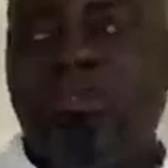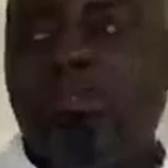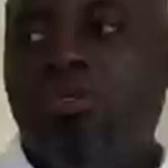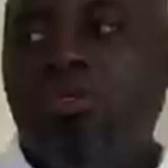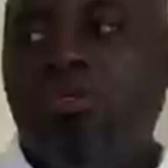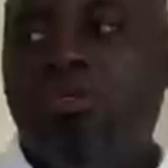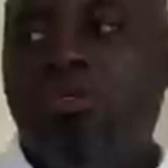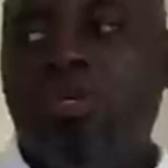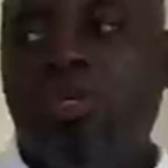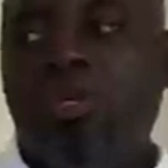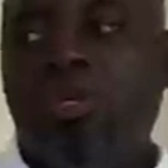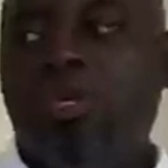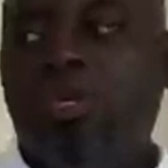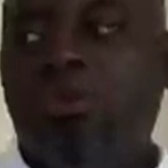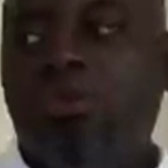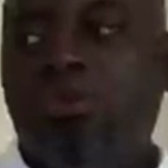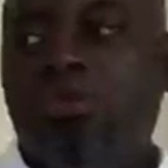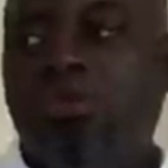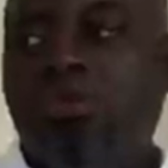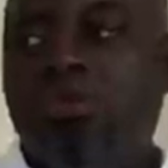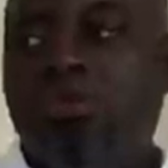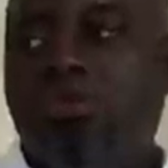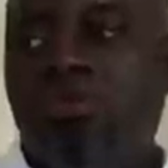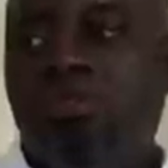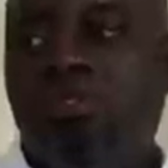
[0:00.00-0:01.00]
job, a year or
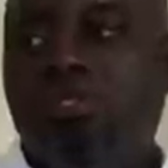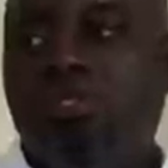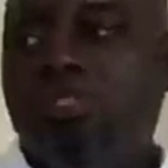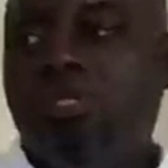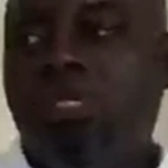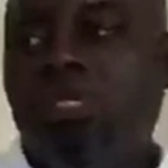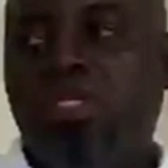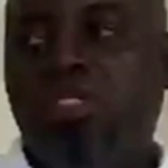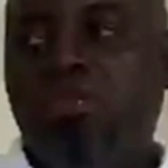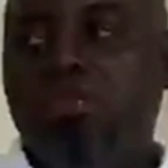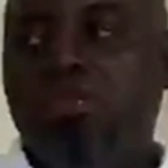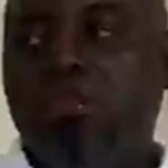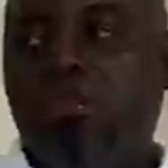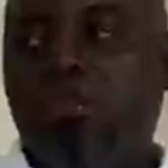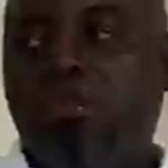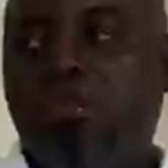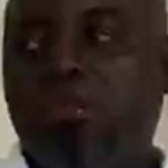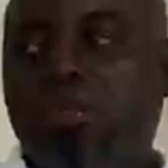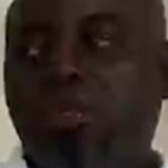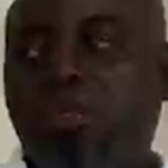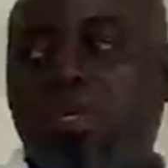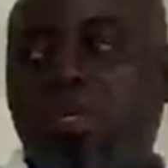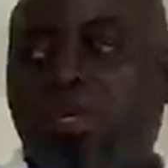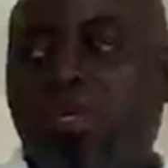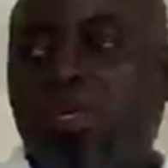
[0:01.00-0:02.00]
two into a steady job,
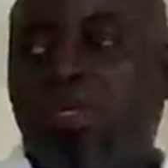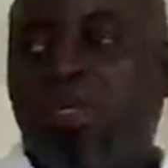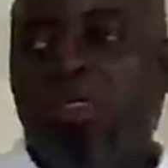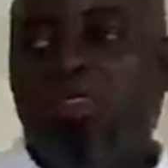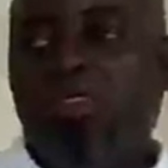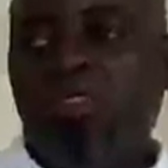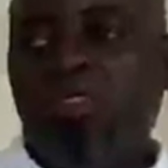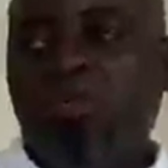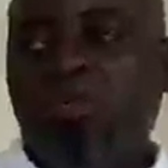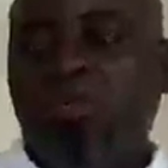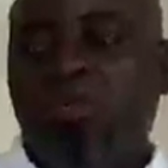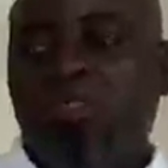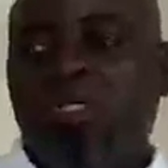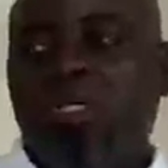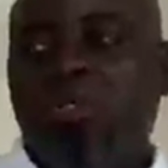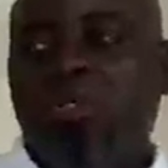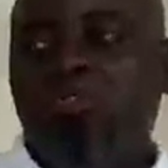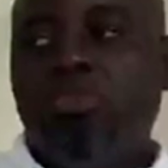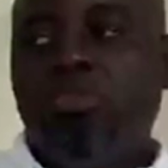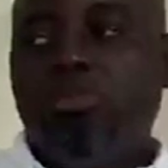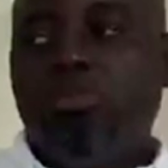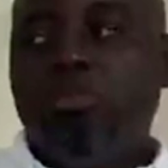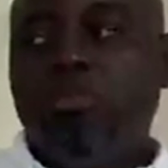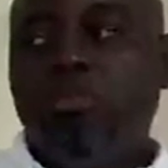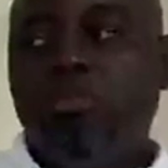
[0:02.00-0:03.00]
is a good time
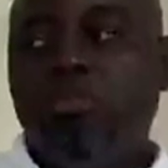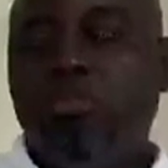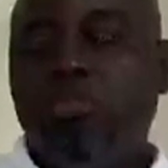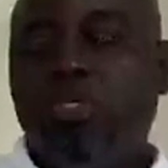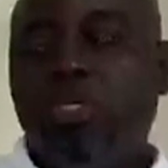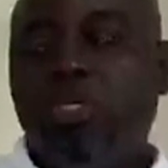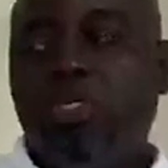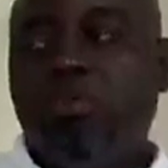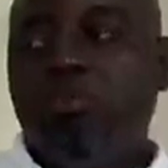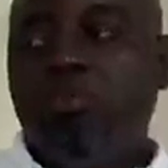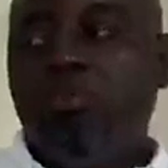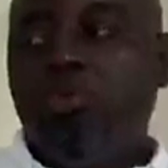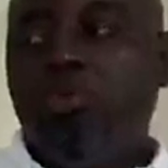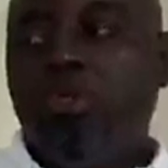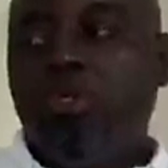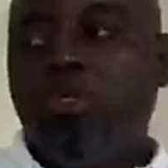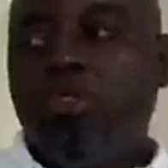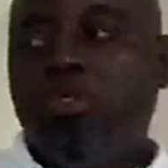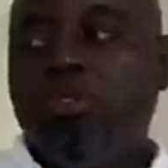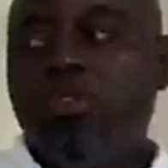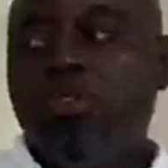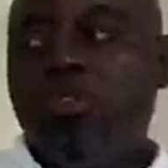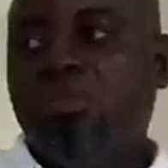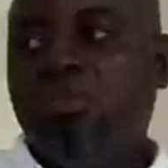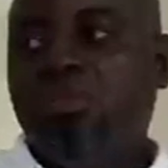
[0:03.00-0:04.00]
to get a
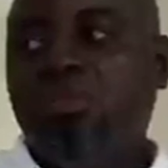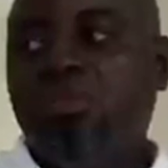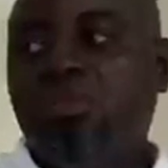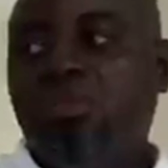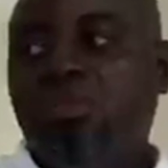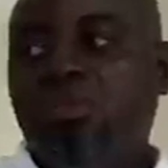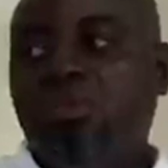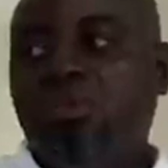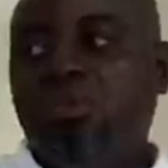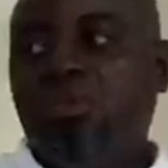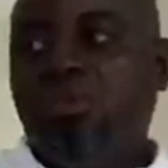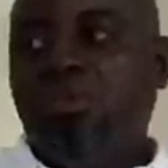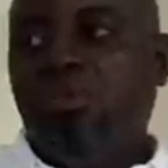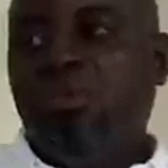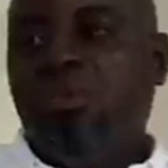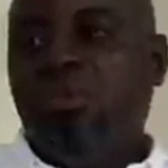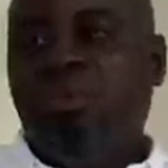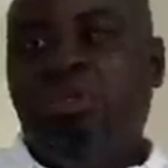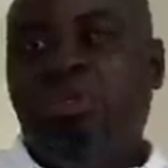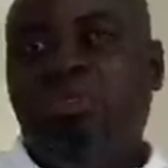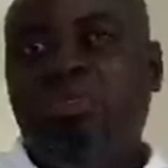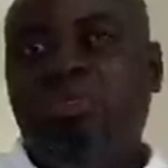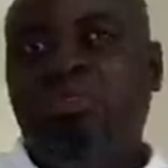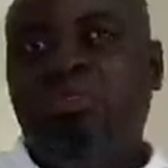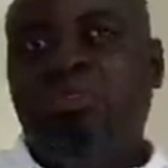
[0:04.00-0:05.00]
mortgage. You know,
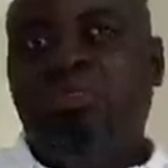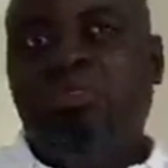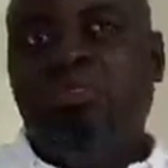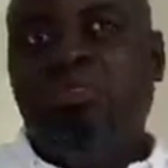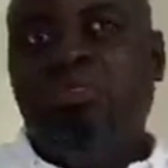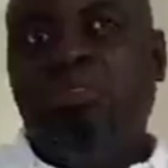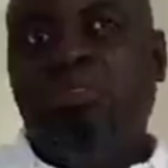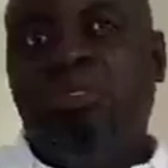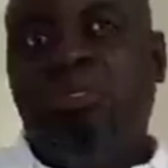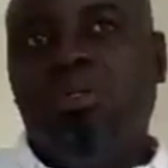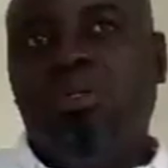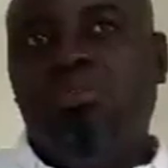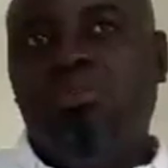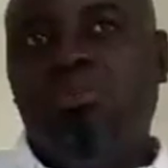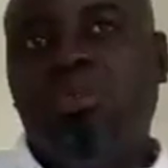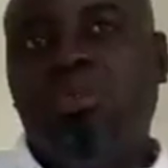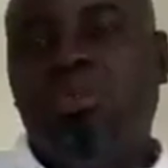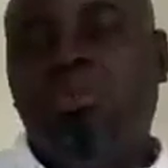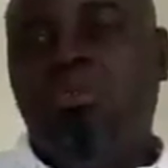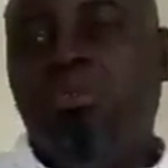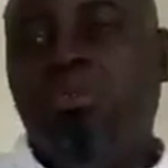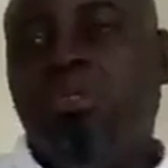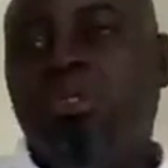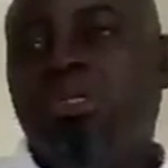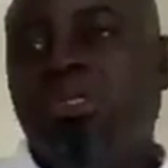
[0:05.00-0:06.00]
it's you
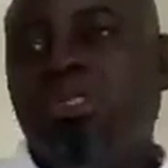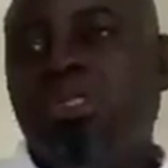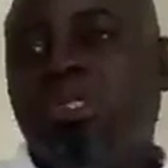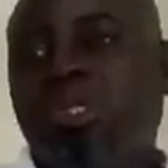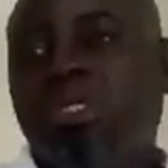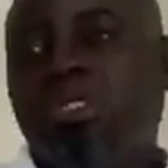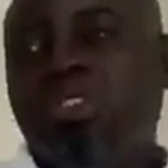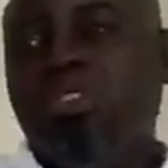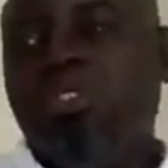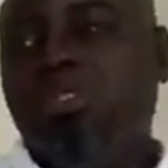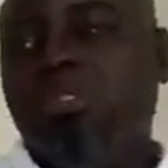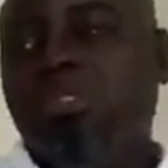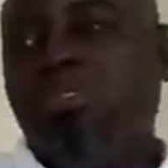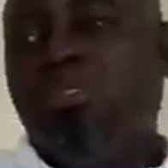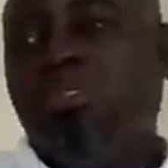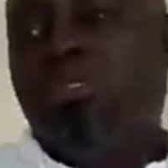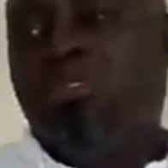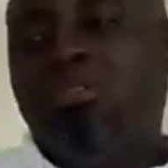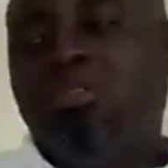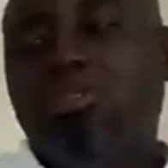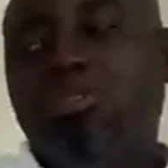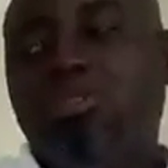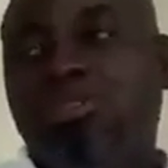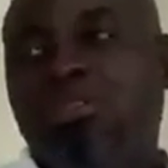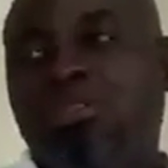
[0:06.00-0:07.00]
can look at it as
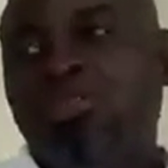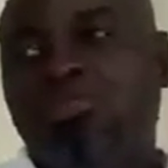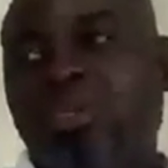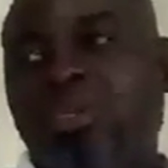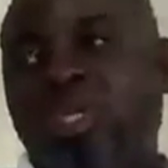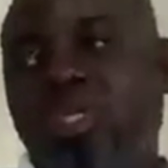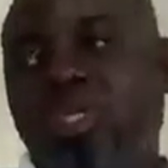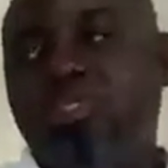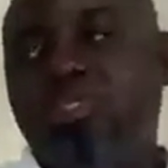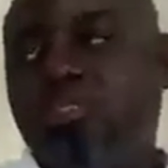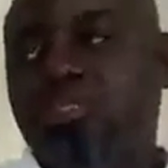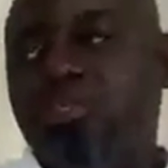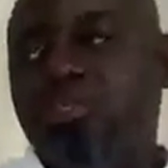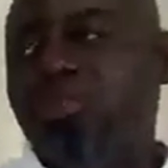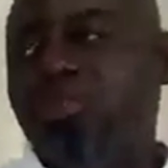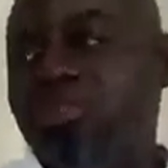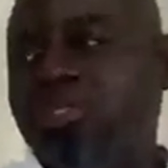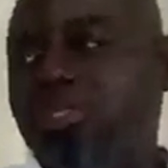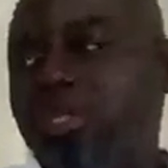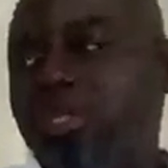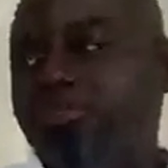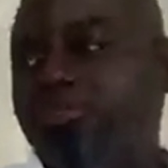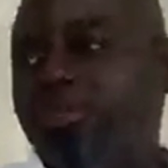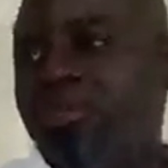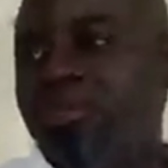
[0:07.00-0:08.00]
a strategy to
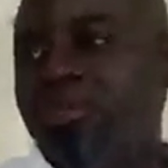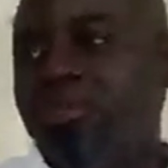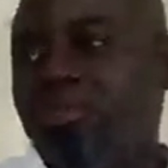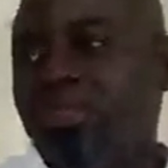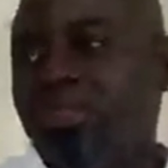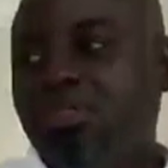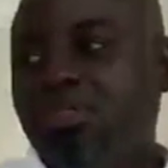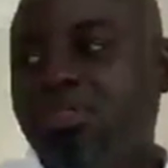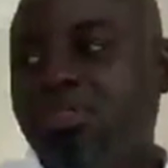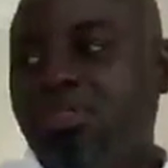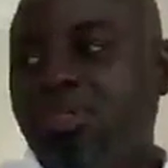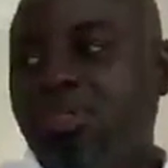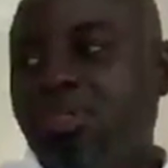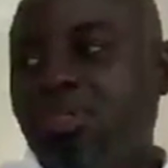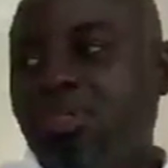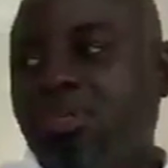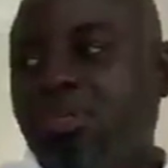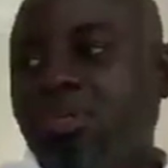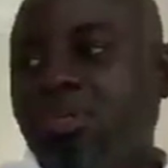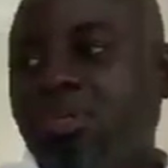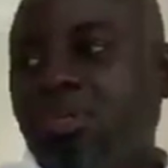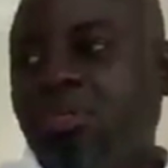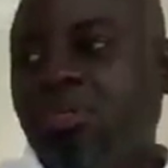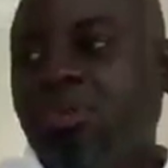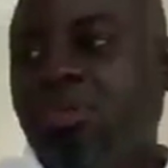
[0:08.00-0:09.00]
savings,
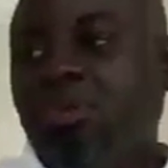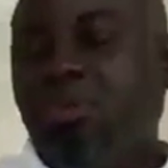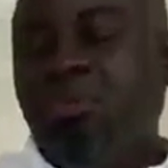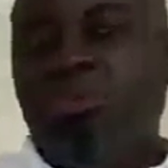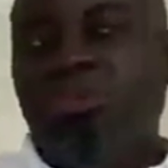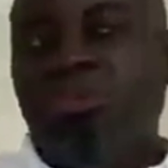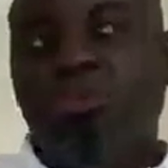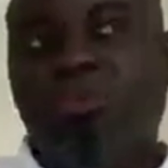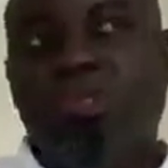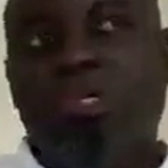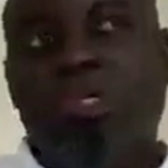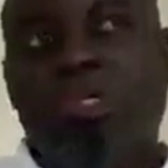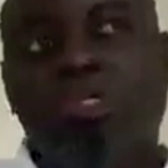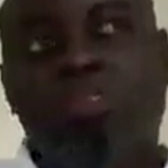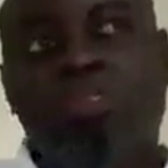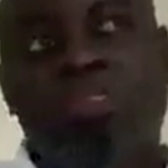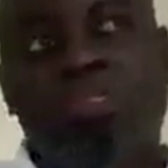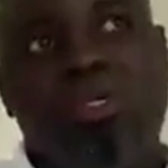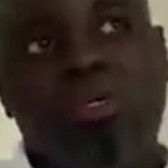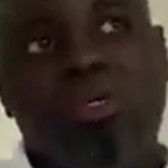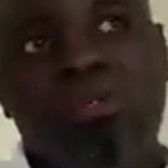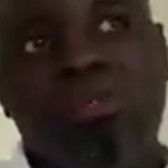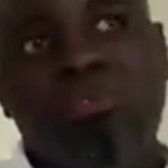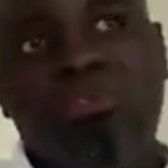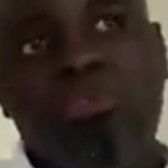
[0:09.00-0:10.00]
you know, so that
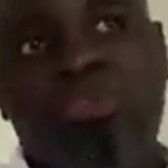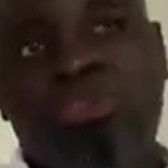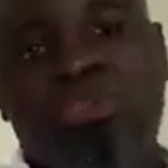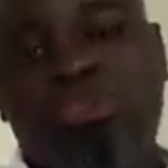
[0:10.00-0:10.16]
you